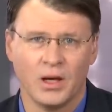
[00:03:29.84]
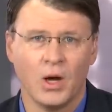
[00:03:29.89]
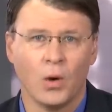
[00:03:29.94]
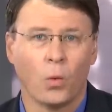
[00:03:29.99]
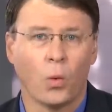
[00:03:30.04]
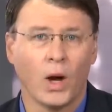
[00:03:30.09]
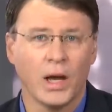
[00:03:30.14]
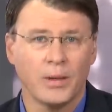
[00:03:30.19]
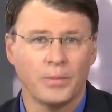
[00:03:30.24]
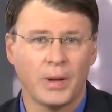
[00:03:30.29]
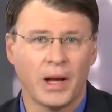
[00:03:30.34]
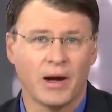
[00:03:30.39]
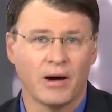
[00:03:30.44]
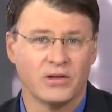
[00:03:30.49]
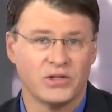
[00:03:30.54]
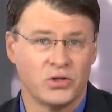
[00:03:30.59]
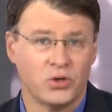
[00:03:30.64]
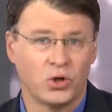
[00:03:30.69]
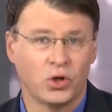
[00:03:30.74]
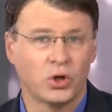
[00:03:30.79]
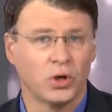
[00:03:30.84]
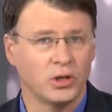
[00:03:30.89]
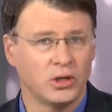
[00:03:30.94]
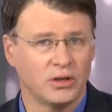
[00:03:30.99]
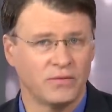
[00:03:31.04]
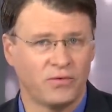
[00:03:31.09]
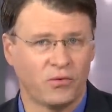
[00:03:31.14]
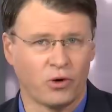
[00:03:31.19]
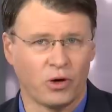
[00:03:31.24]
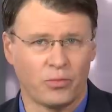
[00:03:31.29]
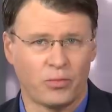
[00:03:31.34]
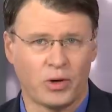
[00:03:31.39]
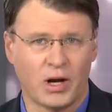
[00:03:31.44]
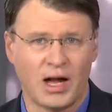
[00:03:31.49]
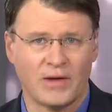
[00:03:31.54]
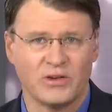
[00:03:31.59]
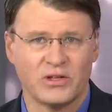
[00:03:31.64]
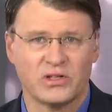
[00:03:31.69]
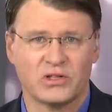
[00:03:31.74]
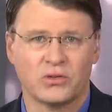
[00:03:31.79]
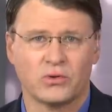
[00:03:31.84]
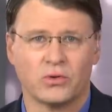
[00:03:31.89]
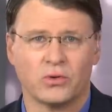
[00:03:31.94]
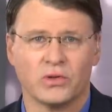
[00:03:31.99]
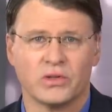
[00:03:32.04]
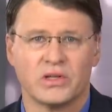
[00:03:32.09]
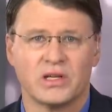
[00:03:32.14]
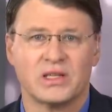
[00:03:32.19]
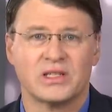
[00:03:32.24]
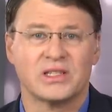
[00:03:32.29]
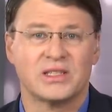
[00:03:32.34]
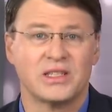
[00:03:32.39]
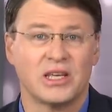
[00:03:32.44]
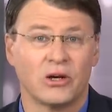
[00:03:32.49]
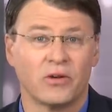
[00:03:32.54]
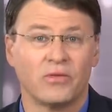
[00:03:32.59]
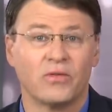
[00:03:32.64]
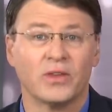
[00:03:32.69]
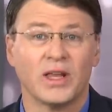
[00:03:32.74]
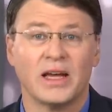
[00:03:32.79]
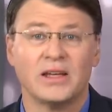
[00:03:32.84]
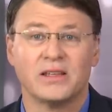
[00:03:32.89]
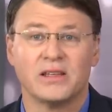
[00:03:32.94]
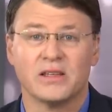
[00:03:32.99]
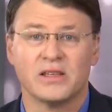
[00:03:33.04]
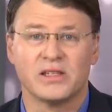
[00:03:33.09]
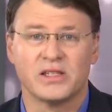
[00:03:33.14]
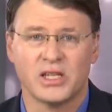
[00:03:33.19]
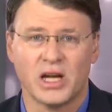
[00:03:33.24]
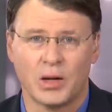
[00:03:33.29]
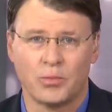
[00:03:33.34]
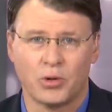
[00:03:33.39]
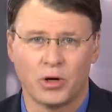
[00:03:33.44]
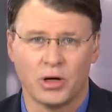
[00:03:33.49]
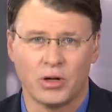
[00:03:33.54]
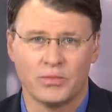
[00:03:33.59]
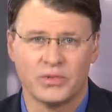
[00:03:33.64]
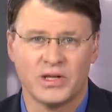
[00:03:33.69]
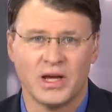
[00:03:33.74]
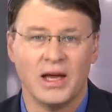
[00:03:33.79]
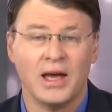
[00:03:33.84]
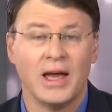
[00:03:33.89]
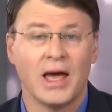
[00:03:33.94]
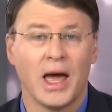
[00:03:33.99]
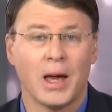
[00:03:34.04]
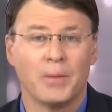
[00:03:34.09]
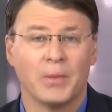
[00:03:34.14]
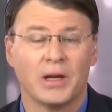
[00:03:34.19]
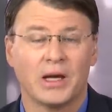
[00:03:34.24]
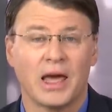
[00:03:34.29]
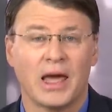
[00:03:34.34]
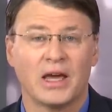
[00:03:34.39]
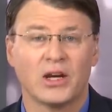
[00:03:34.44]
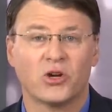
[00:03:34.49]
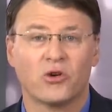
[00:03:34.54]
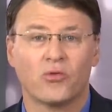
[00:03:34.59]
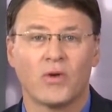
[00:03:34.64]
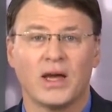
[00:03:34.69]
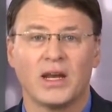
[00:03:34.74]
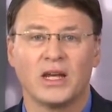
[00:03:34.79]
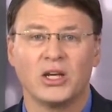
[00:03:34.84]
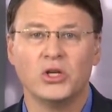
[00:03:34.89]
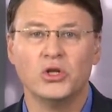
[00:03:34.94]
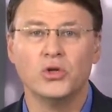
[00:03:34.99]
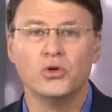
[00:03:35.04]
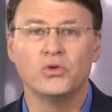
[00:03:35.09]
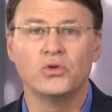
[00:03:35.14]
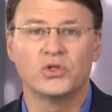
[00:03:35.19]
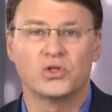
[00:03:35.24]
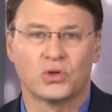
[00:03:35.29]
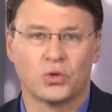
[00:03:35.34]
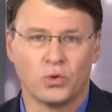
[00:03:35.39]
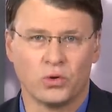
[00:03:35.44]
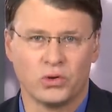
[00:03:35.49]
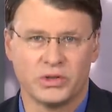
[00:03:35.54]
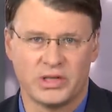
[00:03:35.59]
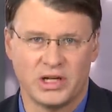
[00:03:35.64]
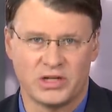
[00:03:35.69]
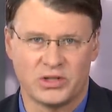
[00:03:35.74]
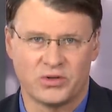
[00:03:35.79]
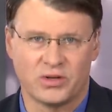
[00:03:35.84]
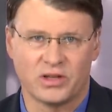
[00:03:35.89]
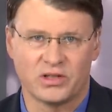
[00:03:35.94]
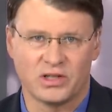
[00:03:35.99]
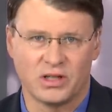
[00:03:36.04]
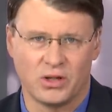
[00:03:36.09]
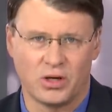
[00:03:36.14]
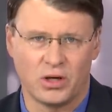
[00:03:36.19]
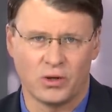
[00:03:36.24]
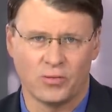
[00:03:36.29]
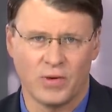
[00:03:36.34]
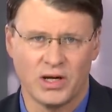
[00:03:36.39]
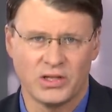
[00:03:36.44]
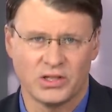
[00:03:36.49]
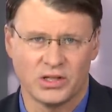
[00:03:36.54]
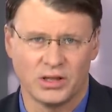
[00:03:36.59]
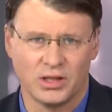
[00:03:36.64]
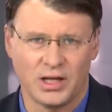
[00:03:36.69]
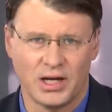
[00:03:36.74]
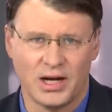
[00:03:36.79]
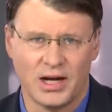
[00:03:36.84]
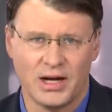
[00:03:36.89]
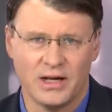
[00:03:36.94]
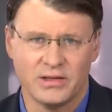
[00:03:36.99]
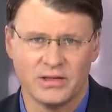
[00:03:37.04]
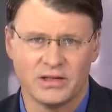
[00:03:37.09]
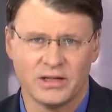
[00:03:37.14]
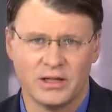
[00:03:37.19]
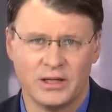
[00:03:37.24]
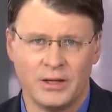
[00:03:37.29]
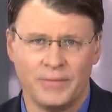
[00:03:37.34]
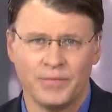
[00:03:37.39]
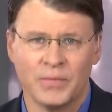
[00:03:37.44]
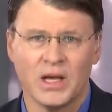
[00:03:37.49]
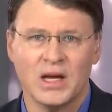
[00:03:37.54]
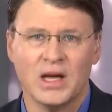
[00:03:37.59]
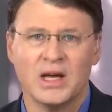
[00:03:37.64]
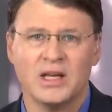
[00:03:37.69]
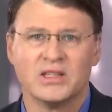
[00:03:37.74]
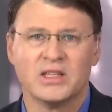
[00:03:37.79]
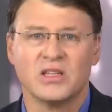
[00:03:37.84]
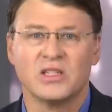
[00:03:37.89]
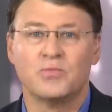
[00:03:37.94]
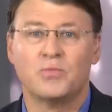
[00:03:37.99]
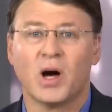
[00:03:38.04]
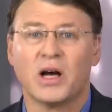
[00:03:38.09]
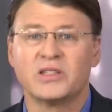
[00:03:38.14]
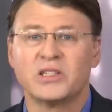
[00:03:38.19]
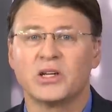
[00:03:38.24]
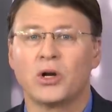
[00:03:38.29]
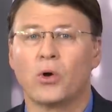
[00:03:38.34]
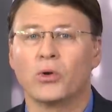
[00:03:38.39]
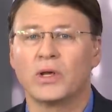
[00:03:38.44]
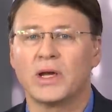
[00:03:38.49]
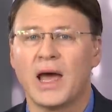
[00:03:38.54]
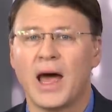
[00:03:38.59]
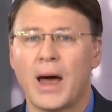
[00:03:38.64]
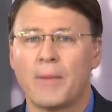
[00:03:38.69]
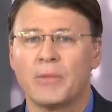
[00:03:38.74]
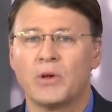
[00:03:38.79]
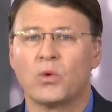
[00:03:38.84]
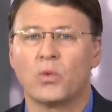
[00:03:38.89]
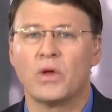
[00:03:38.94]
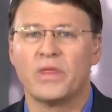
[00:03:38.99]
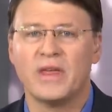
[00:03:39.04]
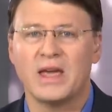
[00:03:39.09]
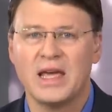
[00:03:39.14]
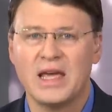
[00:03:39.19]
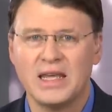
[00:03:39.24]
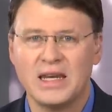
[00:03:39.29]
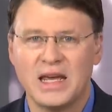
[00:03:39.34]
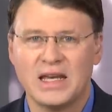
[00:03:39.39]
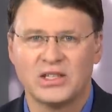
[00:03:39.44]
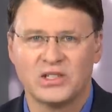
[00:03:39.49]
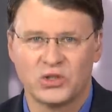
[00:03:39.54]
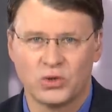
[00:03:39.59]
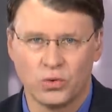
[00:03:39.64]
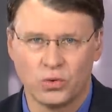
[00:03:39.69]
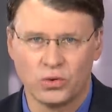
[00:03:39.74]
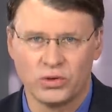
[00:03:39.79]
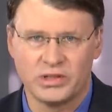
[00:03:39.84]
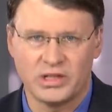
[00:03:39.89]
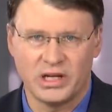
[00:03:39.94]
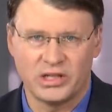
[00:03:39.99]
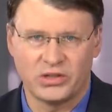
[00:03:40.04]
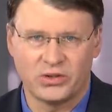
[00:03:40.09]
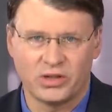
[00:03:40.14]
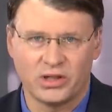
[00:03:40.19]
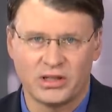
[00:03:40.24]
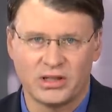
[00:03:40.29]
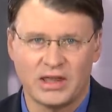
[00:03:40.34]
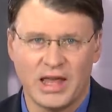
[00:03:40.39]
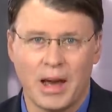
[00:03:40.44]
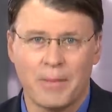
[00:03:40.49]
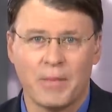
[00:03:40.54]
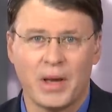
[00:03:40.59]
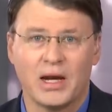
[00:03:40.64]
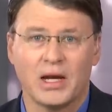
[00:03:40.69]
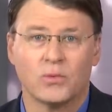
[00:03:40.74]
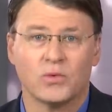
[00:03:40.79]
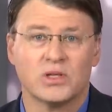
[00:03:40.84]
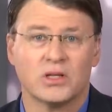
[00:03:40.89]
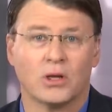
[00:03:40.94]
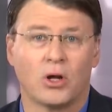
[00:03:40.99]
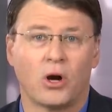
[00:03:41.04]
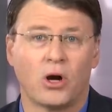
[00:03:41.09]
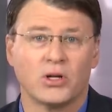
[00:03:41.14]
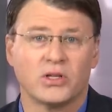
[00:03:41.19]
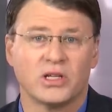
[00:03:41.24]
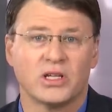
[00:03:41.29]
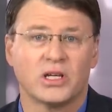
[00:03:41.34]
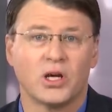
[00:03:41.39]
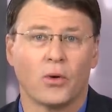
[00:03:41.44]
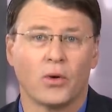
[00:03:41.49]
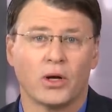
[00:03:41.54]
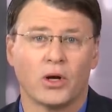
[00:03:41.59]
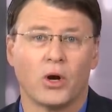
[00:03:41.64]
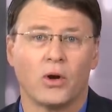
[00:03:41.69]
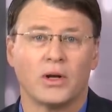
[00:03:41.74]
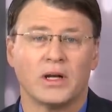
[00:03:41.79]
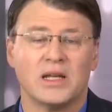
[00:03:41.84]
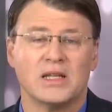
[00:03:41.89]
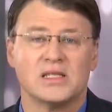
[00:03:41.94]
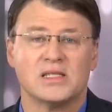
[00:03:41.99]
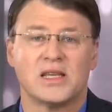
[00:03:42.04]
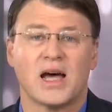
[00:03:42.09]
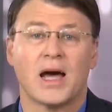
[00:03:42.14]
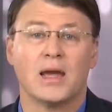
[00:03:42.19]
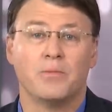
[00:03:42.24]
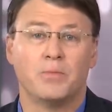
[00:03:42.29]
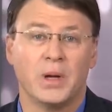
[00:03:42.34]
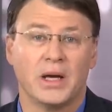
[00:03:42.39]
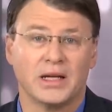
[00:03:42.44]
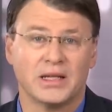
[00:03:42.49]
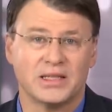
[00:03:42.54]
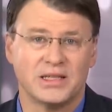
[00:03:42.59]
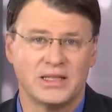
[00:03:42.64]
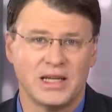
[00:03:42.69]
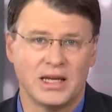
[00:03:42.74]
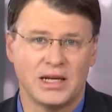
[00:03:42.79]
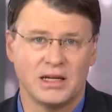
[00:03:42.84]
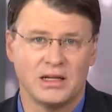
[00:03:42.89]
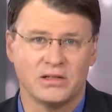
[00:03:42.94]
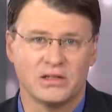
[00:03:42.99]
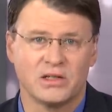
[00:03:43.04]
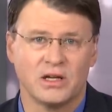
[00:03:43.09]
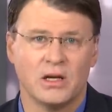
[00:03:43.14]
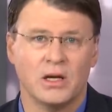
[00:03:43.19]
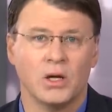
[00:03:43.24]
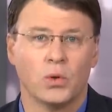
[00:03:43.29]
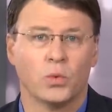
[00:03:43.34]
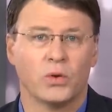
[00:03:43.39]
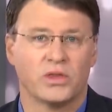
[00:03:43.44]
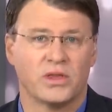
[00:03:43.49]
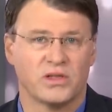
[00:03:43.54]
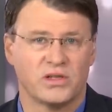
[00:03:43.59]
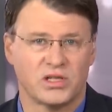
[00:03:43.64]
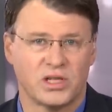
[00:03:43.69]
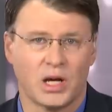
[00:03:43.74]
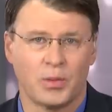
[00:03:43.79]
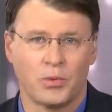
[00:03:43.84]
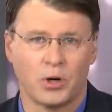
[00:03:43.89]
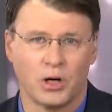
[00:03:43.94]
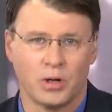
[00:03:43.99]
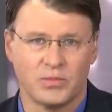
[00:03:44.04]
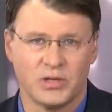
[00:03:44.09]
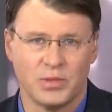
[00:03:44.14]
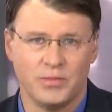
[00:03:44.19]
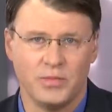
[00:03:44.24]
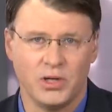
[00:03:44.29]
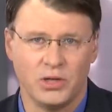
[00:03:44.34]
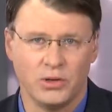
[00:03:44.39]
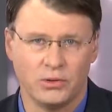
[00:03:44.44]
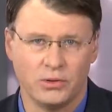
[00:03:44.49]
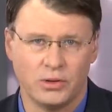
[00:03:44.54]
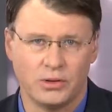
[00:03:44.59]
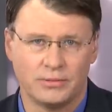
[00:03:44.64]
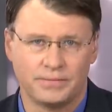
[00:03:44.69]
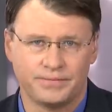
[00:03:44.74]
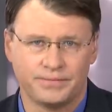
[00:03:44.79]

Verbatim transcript: White parents who couldn't afford private schools still fled to the suburbs and began creating new school districts along racial lines. Since busing only happened within a school district, that meant it was largely going on inside big cities, with the suburbs immune.